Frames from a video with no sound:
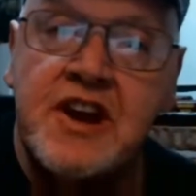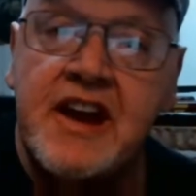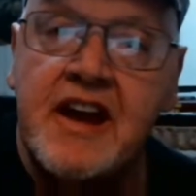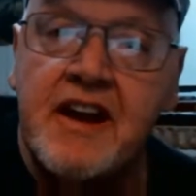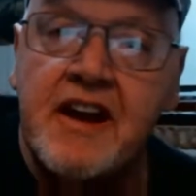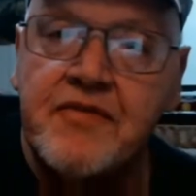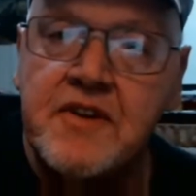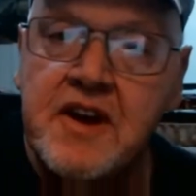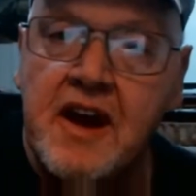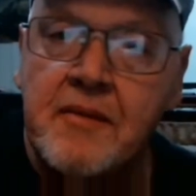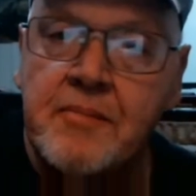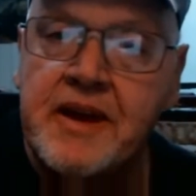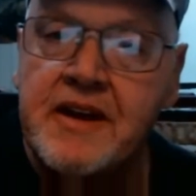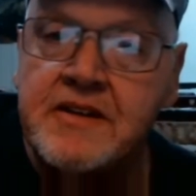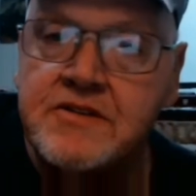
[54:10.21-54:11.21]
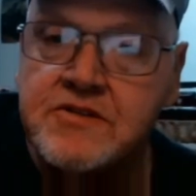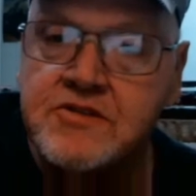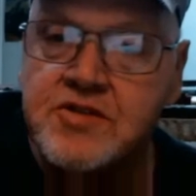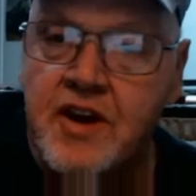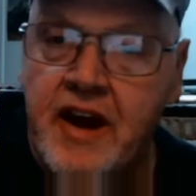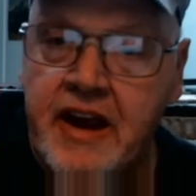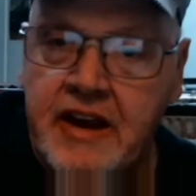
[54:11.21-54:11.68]

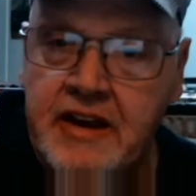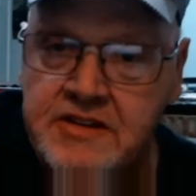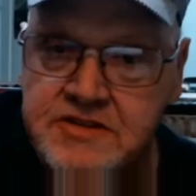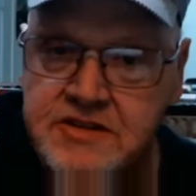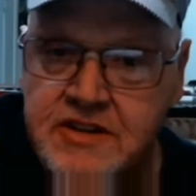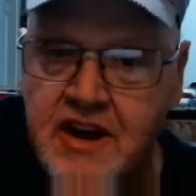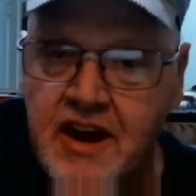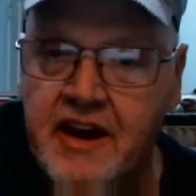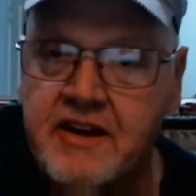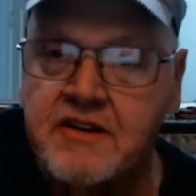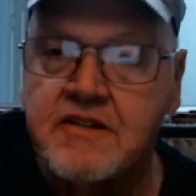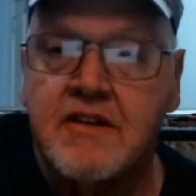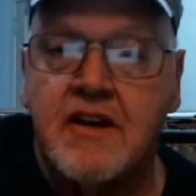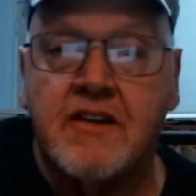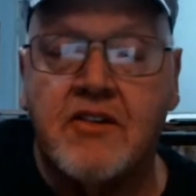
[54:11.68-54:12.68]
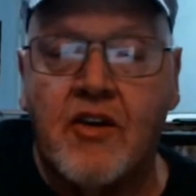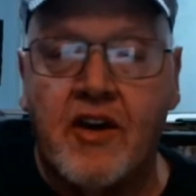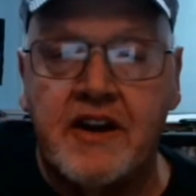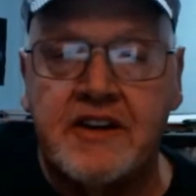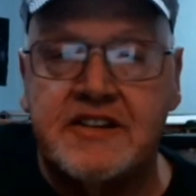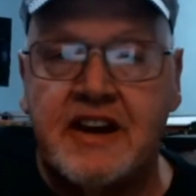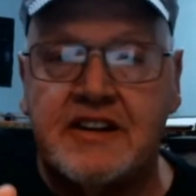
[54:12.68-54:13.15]
GFW Trains got a
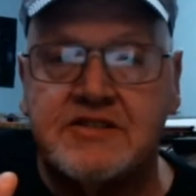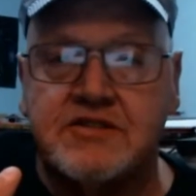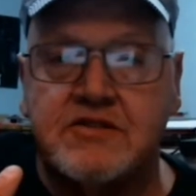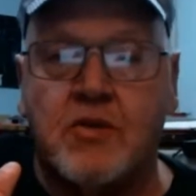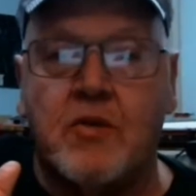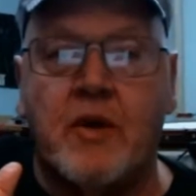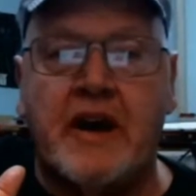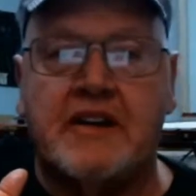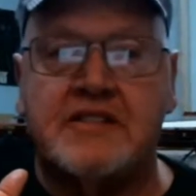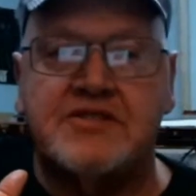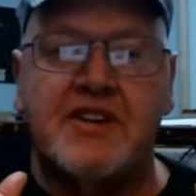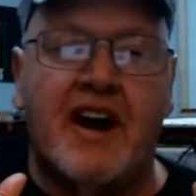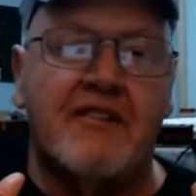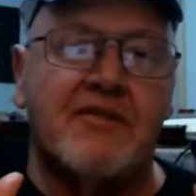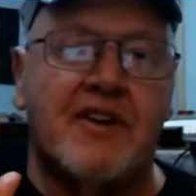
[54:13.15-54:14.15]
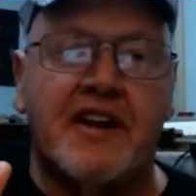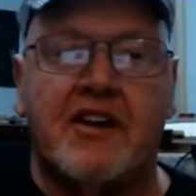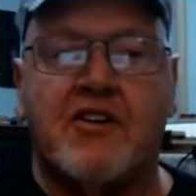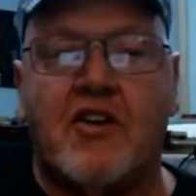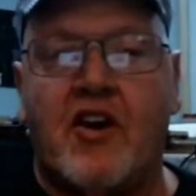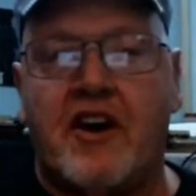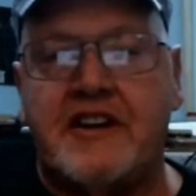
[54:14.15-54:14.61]
contest. Well, it's not
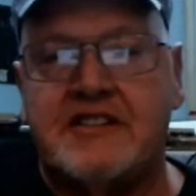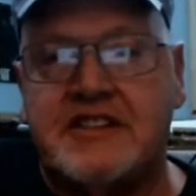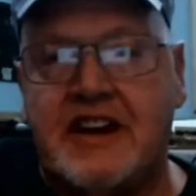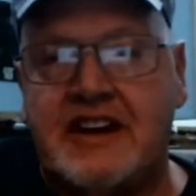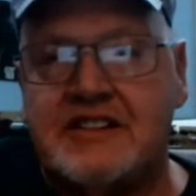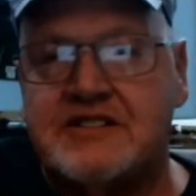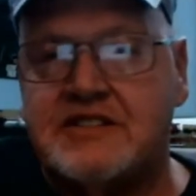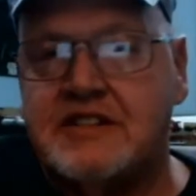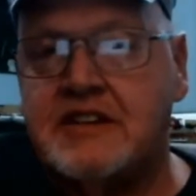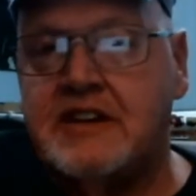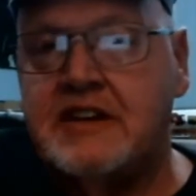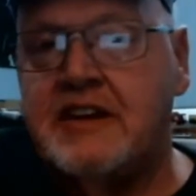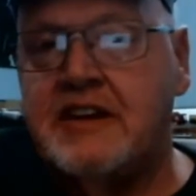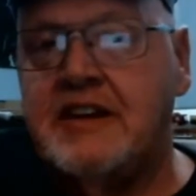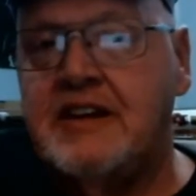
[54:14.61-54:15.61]
really a contest.